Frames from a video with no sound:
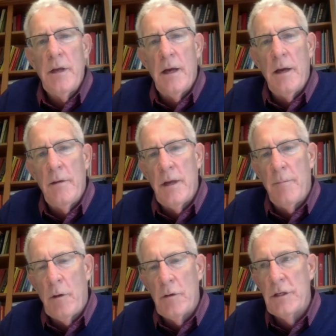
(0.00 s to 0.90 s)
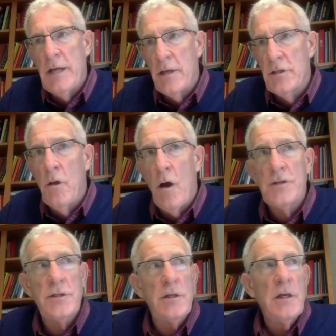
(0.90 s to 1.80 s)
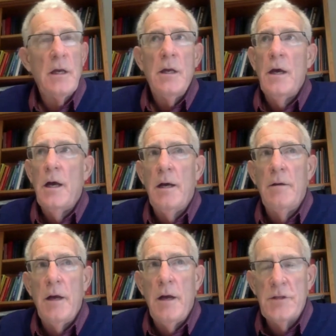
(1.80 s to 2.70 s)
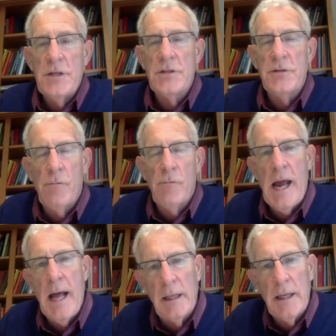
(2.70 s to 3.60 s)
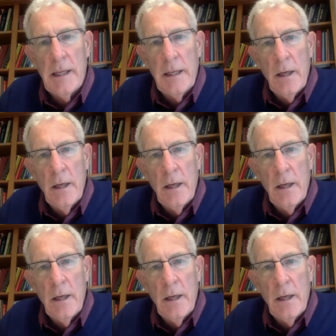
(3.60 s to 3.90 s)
The person has lost a sense of reality.